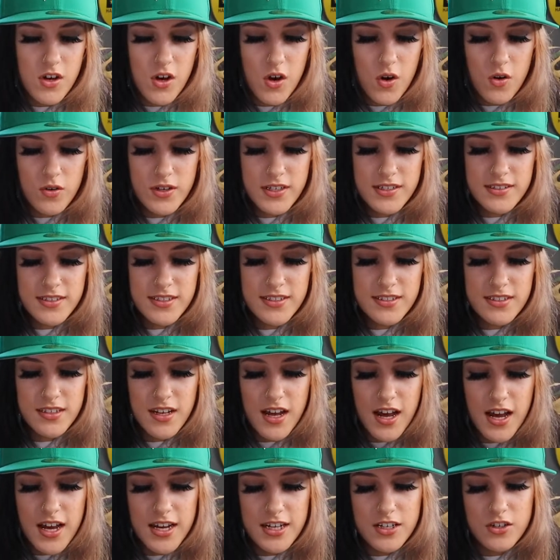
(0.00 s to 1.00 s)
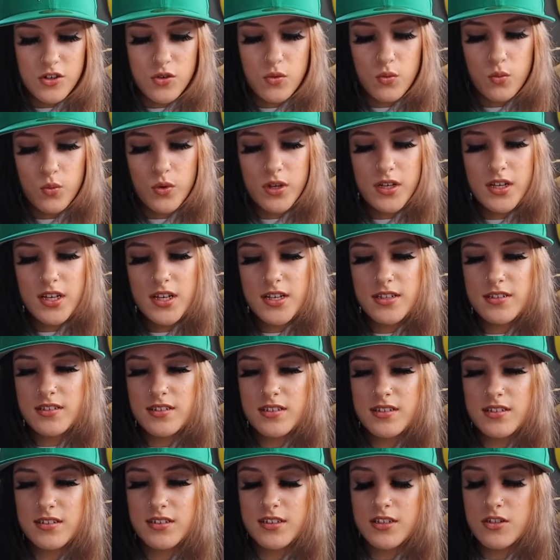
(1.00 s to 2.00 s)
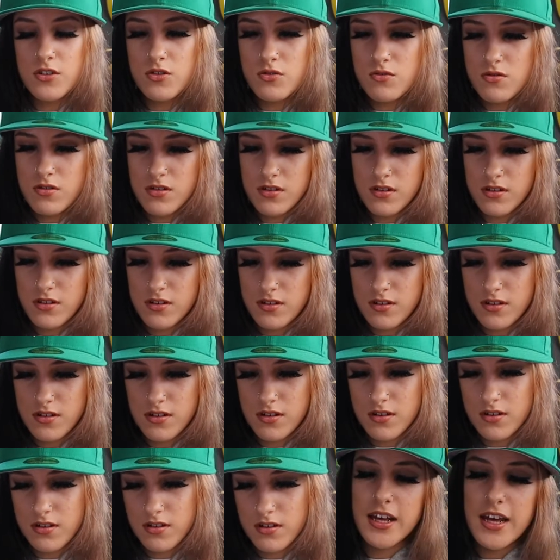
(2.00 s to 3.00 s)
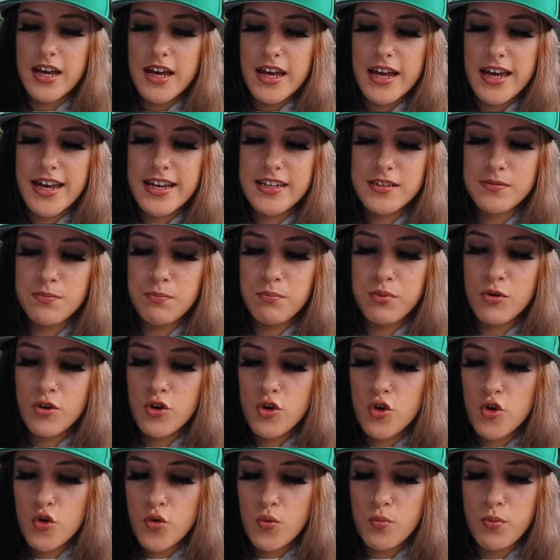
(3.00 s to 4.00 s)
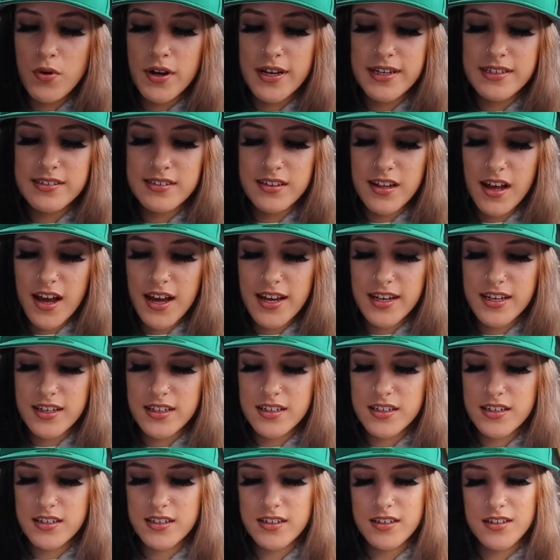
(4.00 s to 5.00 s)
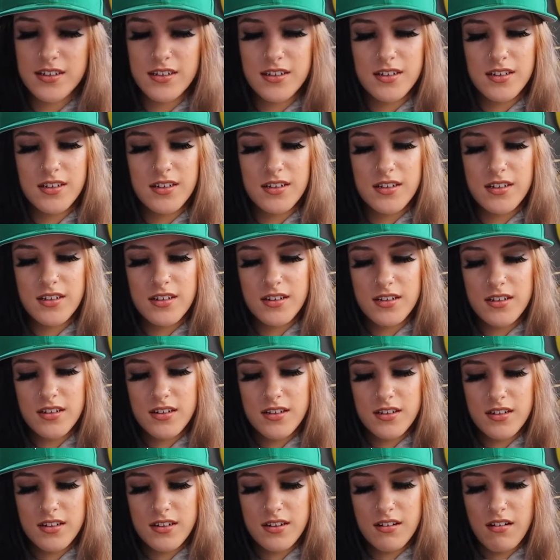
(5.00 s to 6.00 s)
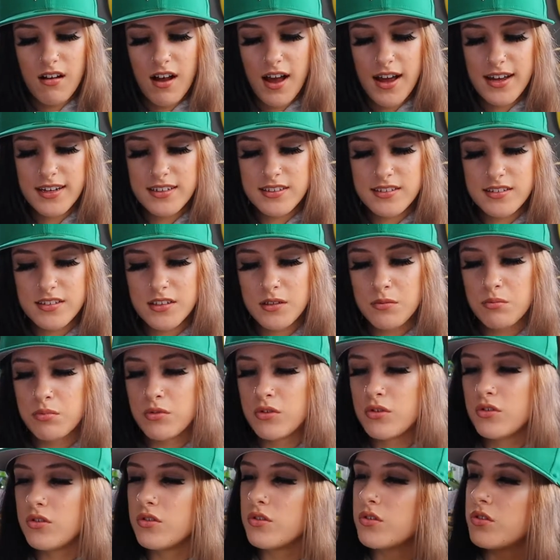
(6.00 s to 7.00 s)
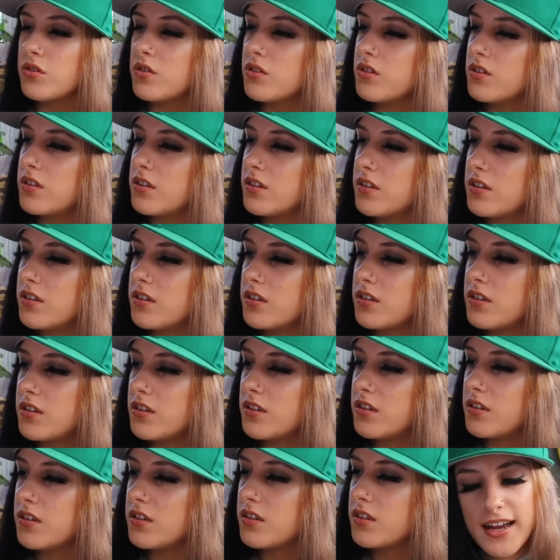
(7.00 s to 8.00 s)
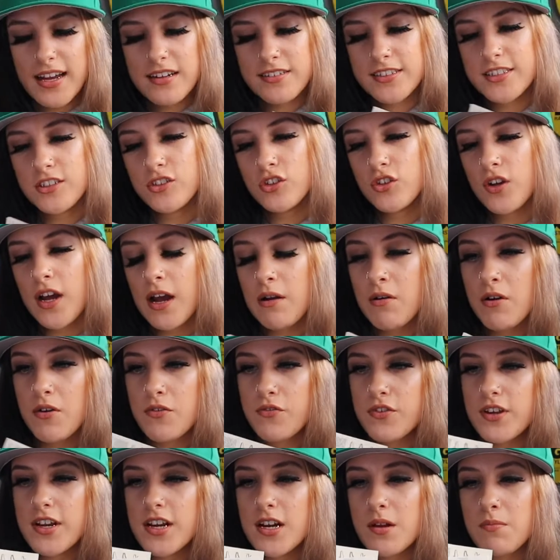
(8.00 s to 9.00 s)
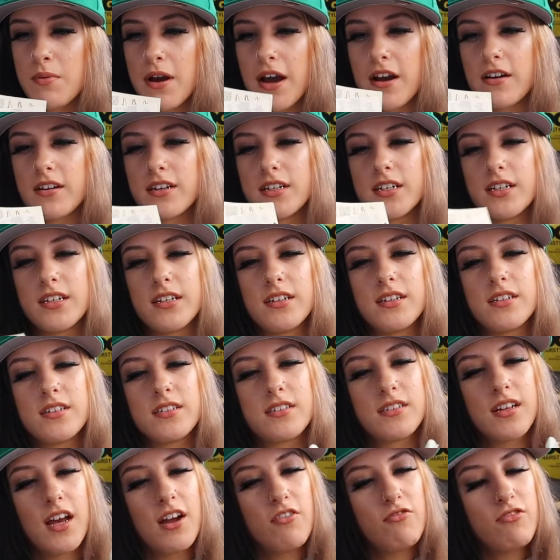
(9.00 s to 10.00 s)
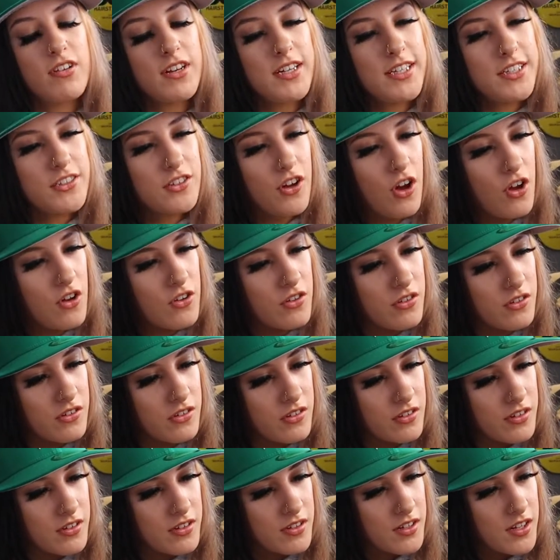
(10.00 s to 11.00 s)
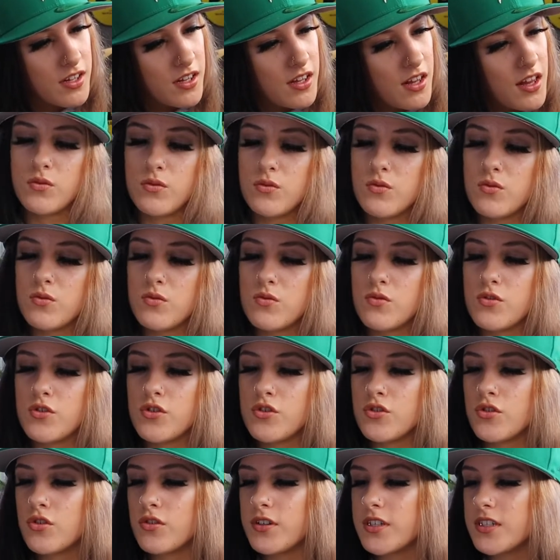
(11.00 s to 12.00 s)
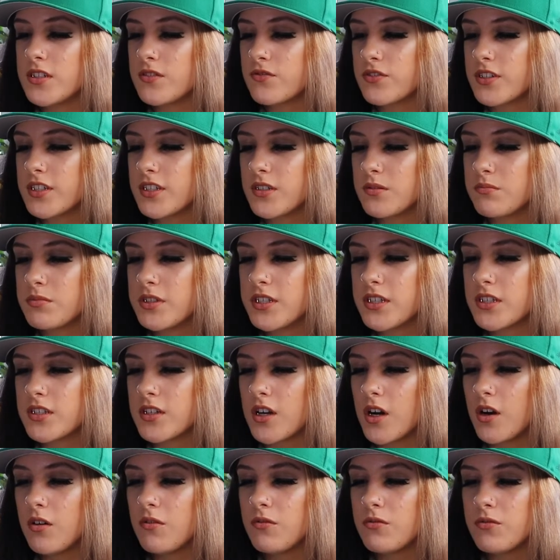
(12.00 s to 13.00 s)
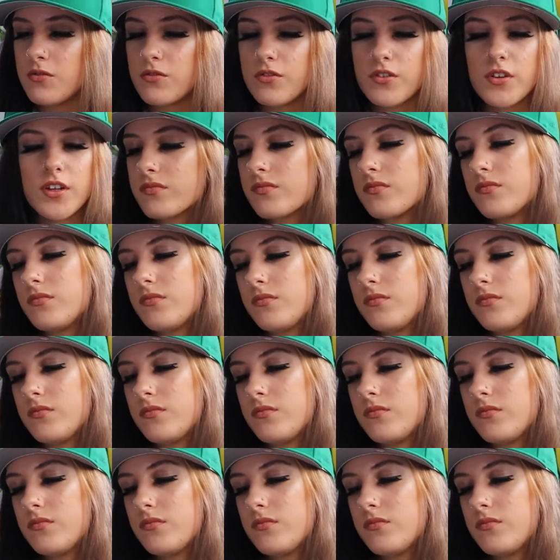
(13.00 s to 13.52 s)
Oh, this is kind of weird still. It's blue, but it's like icy blue. I actually don't know how I feel about these. I really don't. Oh, you know, these finna be comfy.